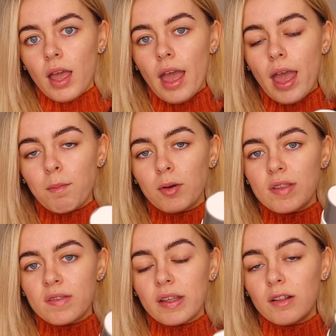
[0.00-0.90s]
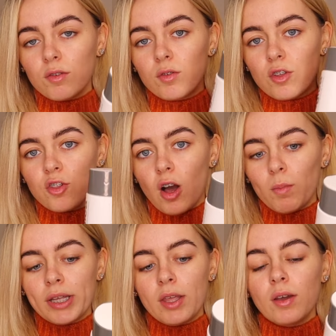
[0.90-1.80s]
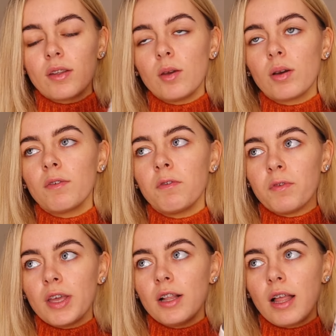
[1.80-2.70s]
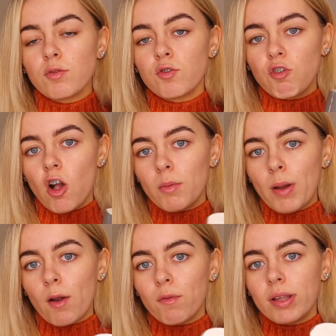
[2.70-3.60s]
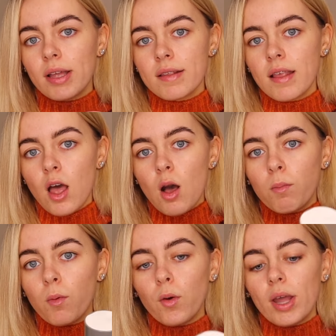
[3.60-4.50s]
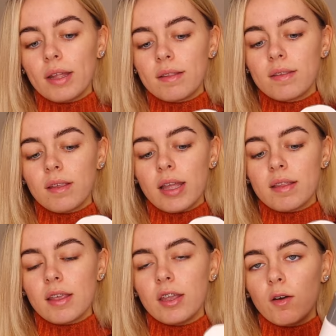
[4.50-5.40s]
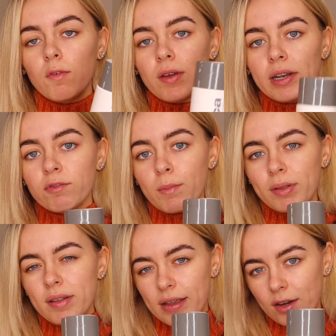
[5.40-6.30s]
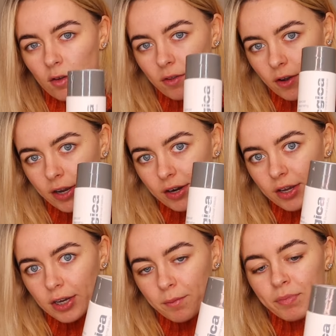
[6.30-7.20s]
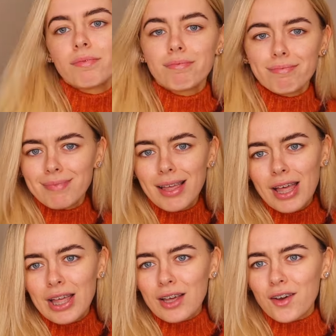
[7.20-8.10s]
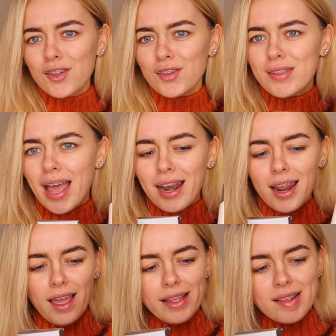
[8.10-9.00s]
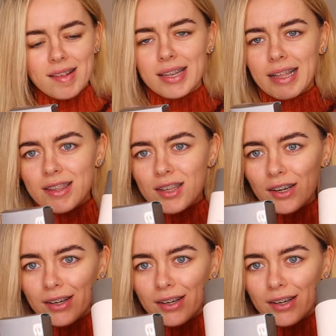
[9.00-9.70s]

But it still does the job. Like you can feel how strong and powerful it is, but it's you don't feel it ripping the skin off you either, you know. Could you tell I like this cleanser?